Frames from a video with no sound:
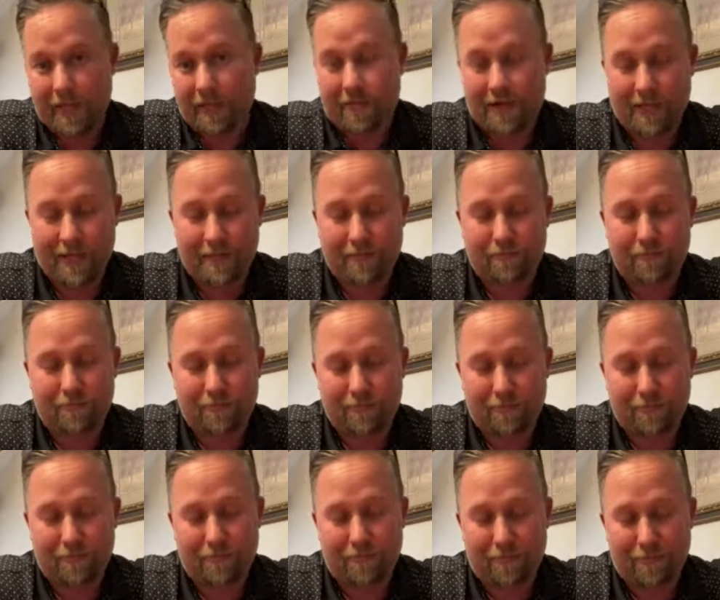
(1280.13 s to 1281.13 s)
yeah, I
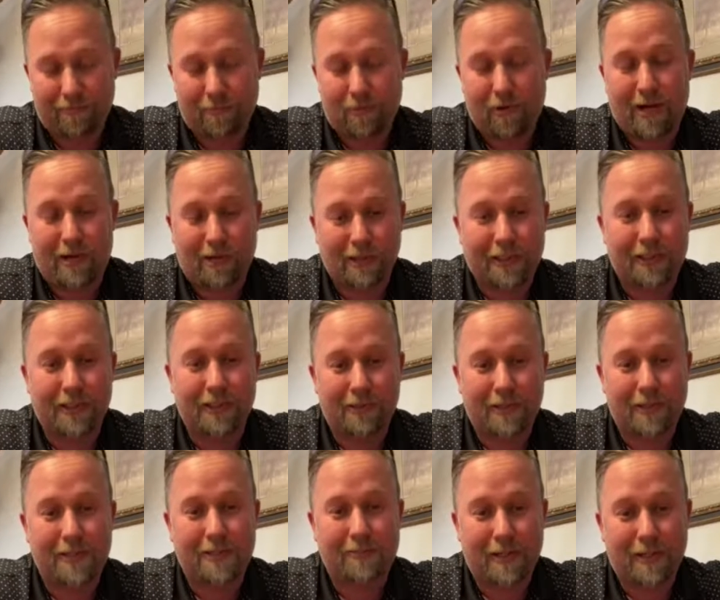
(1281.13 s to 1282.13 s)
rarely
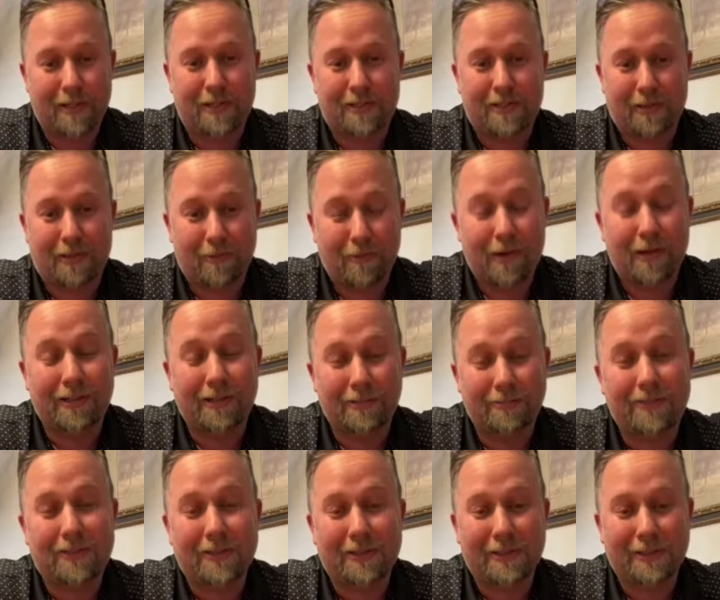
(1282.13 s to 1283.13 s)
do it as much as I want.
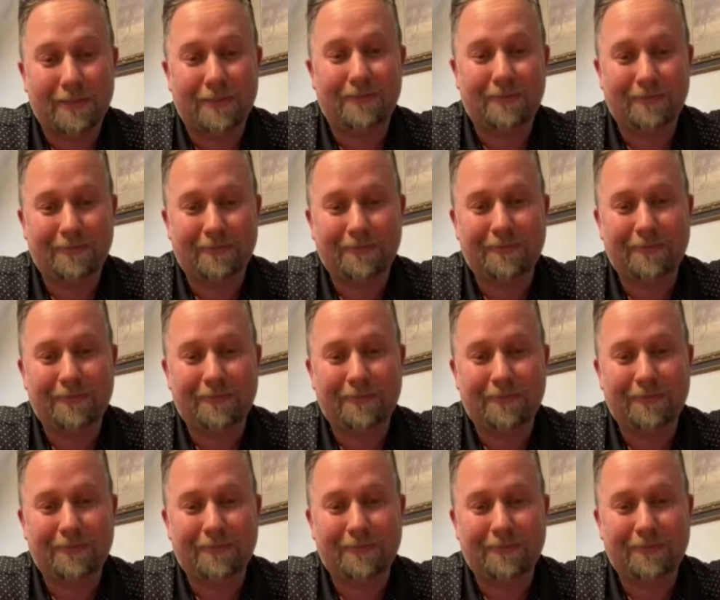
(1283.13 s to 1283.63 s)
So